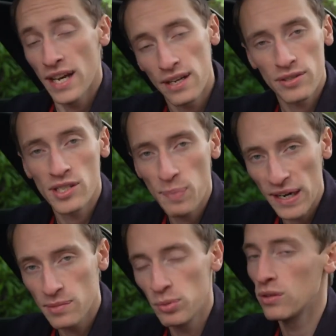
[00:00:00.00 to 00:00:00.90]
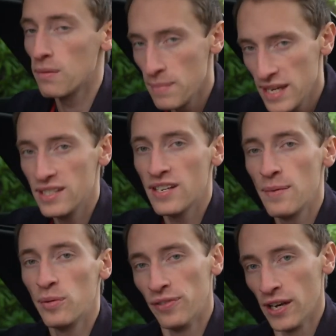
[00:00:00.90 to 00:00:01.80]
had a respectable
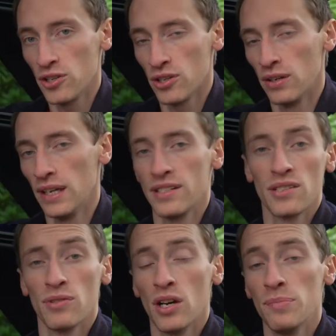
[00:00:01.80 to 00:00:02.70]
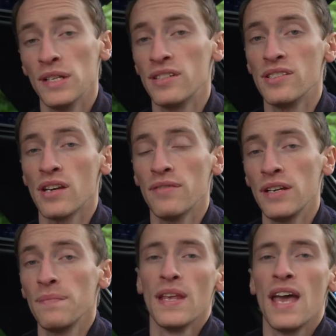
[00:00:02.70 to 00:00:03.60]
mid-table finish in our latest reliability
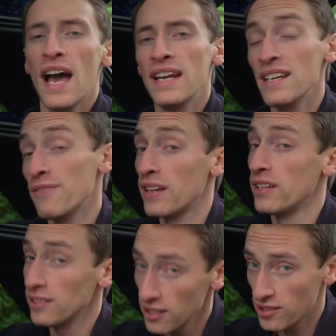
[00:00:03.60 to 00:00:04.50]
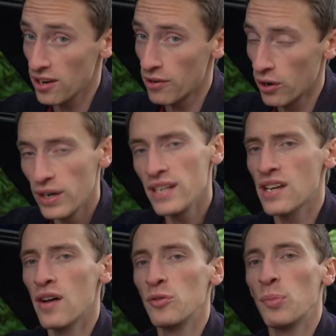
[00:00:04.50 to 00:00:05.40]
survey, and if anything does go wrong,
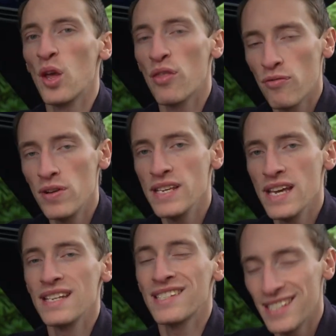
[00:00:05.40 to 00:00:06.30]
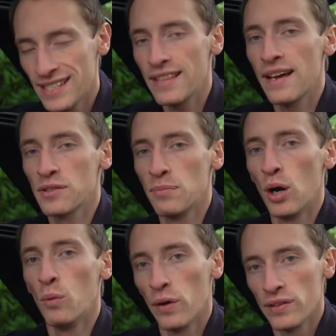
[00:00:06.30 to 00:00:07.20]
it's covered by a 3-year, 60,000
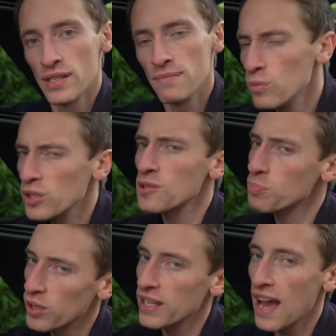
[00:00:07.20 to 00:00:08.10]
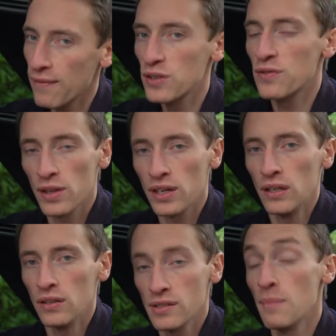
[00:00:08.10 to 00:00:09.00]
mile warranty, which is pretty average for the
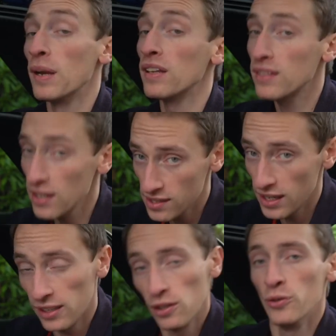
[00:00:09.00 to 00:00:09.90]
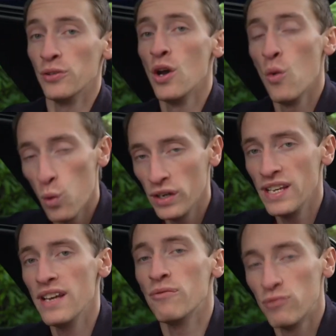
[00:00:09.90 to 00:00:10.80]
class, but it does include
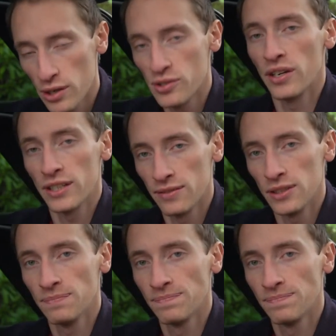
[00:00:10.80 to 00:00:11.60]
1-year roadside cover.